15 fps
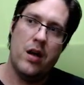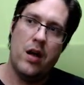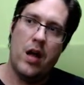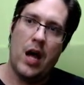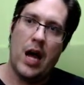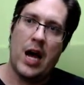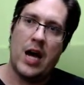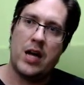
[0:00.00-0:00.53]

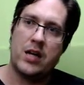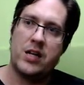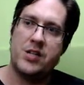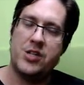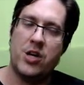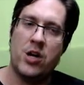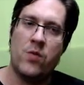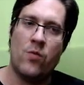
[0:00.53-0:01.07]
Because you
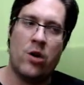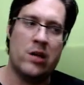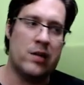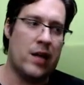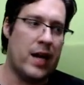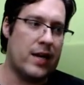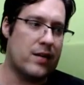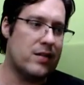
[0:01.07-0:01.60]
don't want
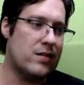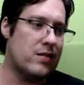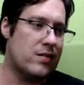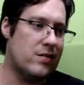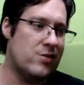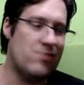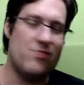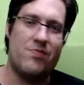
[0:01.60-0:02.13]
like
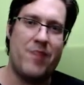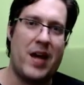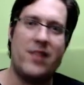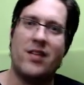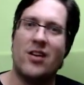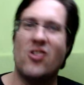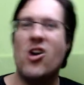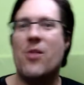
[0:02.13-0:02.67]
some basic
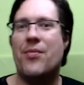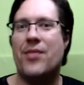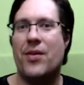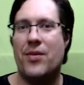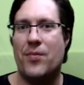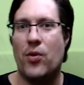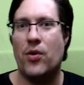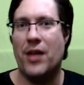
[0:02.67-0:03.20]
cops that
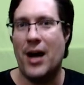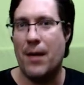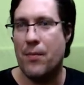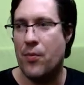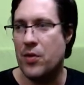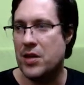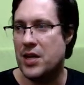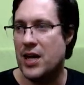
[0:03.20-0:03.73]
pull up
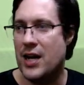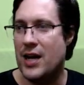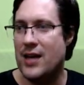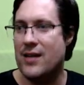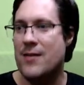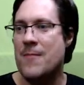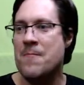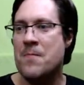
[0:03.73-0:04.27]
with
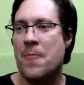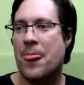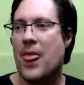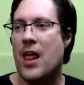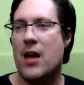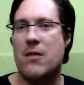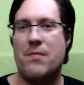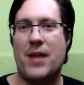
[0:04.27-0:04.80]

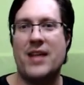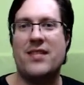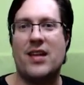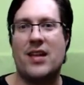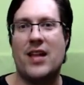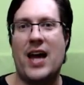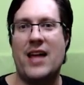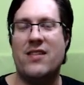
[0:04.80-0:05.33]
a basic
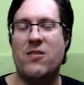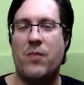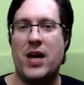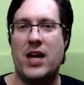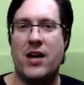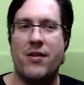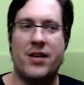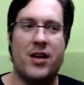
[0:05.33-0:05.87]
land speeder
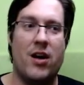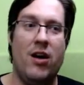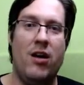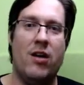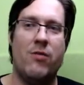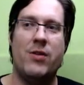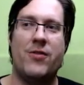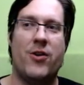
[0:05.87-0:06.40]
and go, oh,
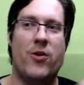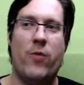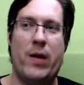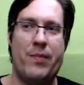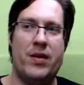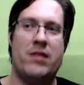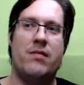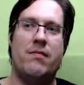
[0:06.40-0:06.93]
we've got a
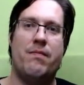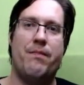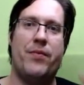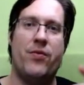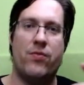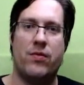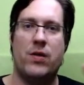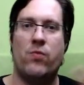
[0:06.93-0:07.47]
weapon
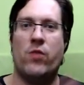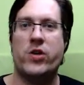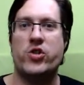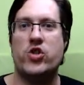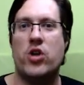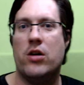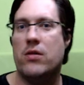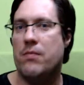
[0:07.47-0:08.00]
in one
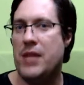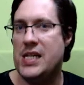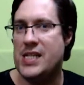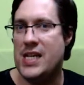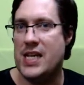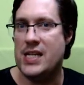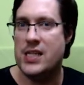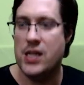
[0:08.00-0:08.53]
shot.
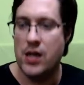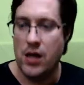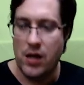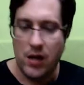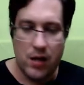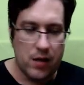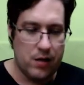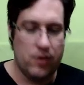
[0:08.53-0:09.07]
PCs.
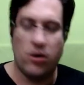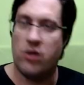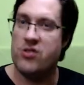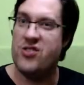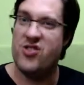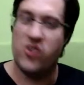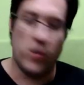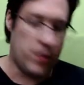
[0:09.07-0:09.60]
Not
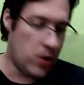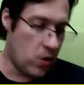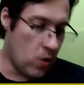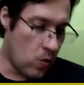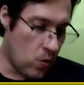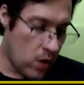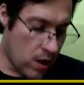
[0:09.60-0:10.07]
super cool.